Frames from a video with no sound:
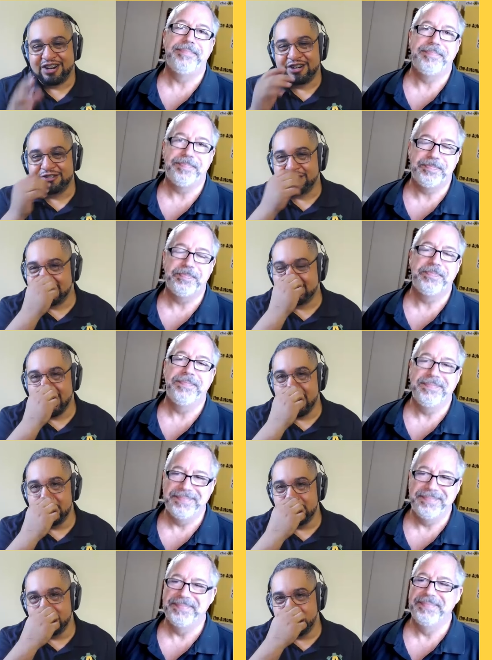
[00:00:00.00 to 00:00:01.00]
Speaker 1: Star Trek
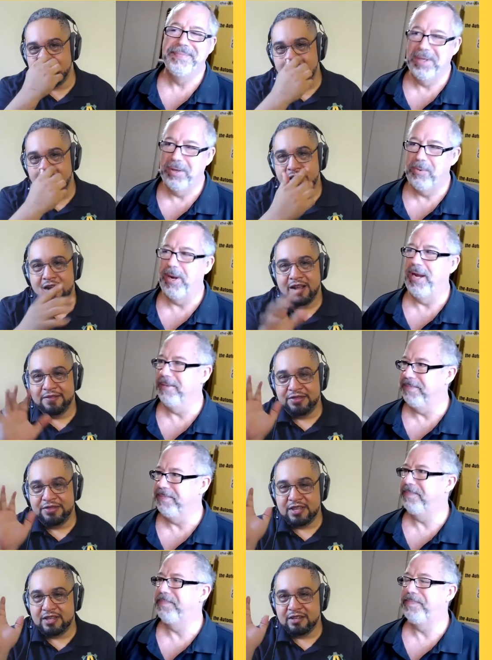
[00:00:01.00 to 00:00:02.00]
time where right.
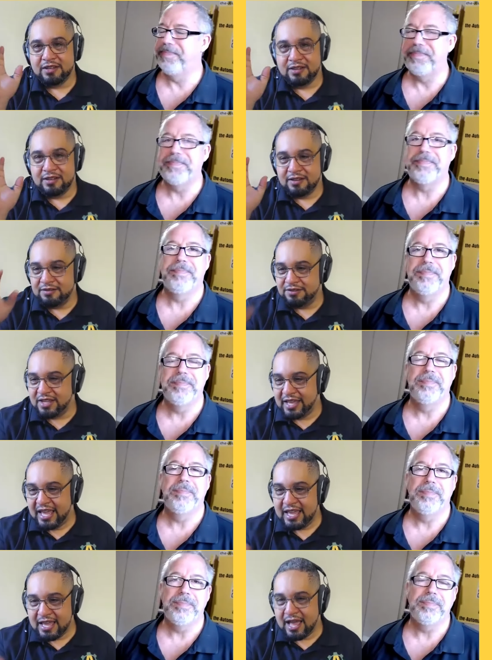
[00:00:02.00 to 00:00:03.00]
the
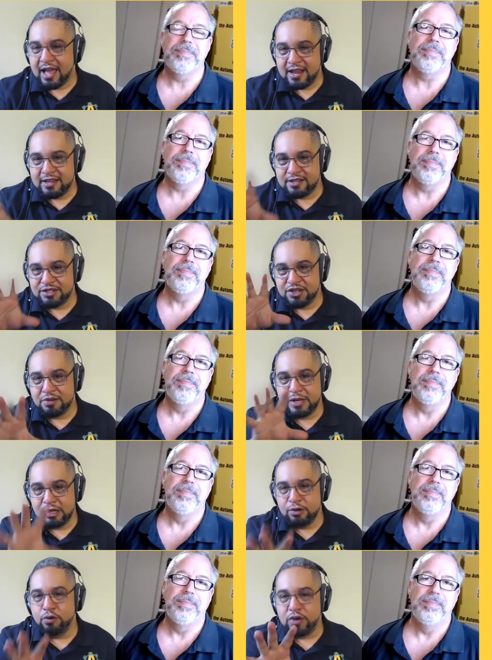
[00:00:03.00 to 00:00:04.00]
AI is going to
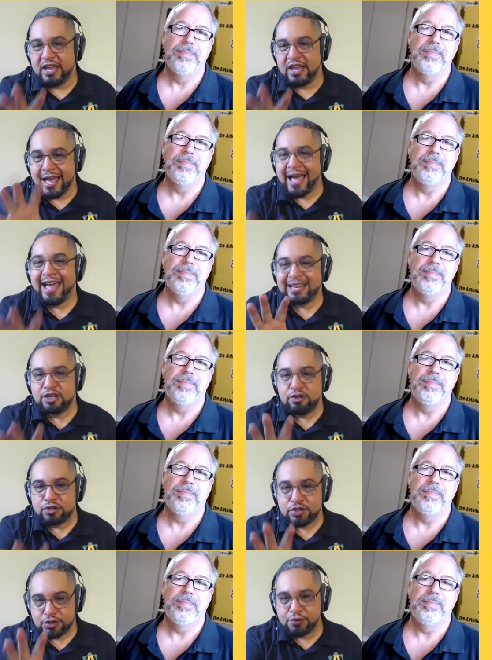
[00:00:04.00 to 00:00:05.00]
be looking at
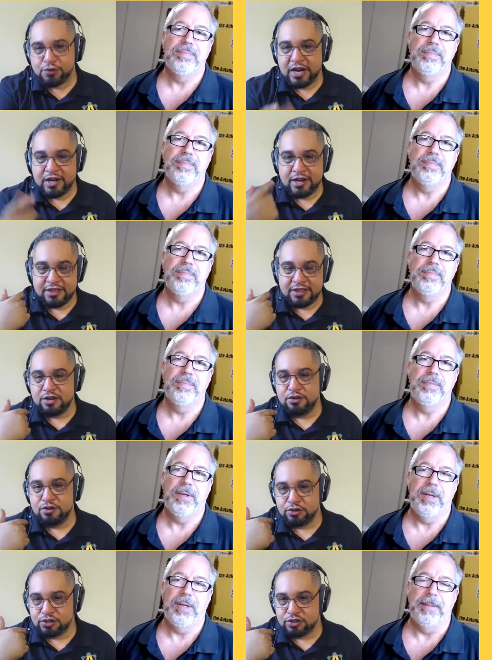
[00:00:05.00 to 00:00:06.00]
your screen and then you
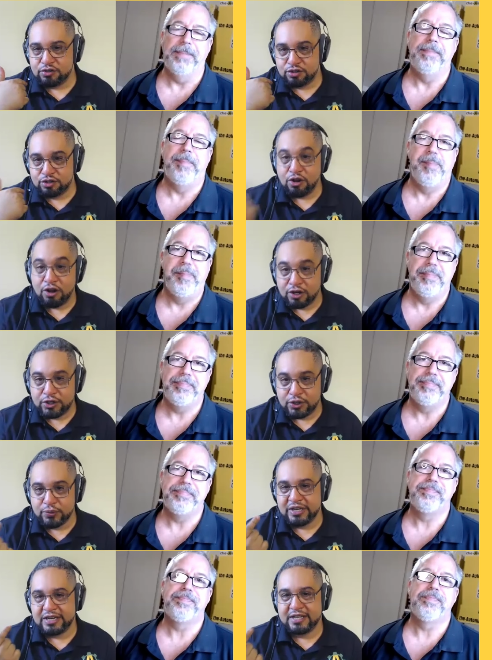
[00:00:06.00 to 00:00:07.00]
just talk
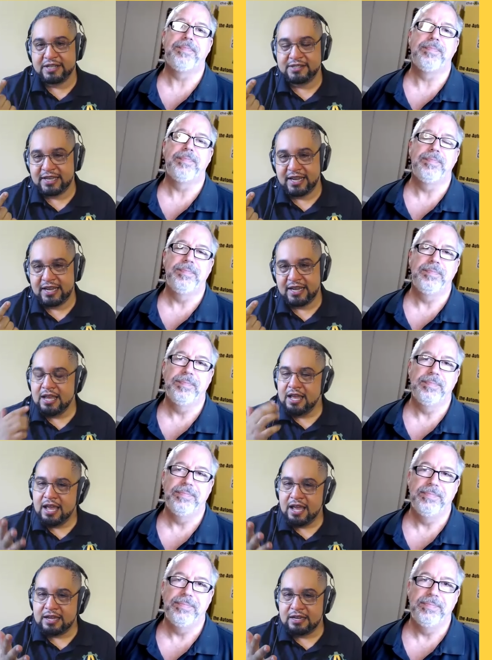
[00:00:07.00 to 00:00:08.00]
to it and say,
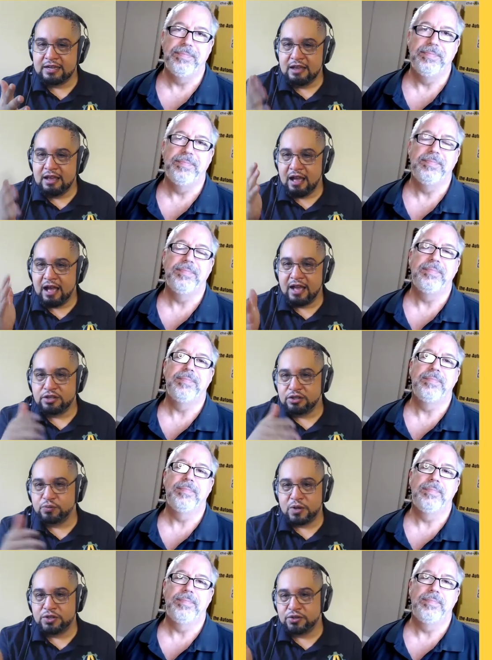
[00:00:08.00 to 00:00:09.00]
"Hey, I
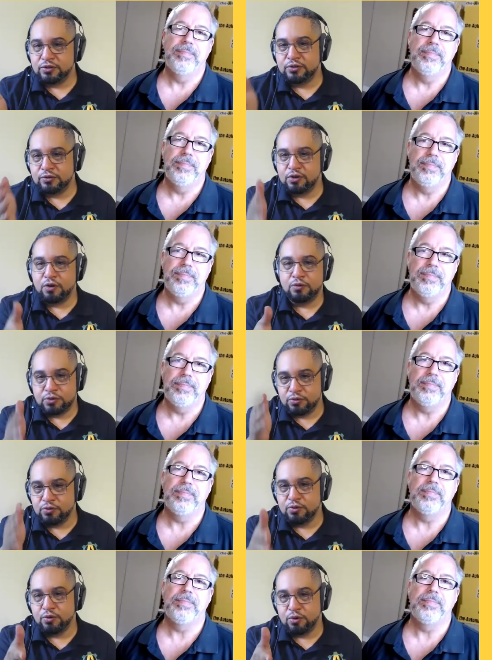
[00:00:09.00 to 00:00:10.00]
just want you to go to
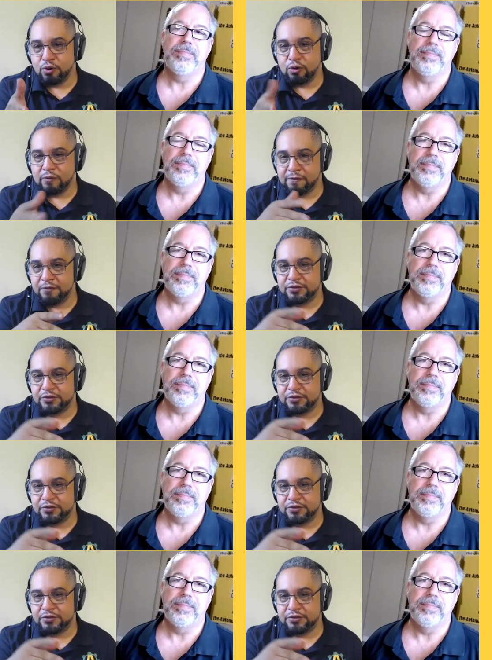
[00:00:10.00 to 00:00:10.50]
Google,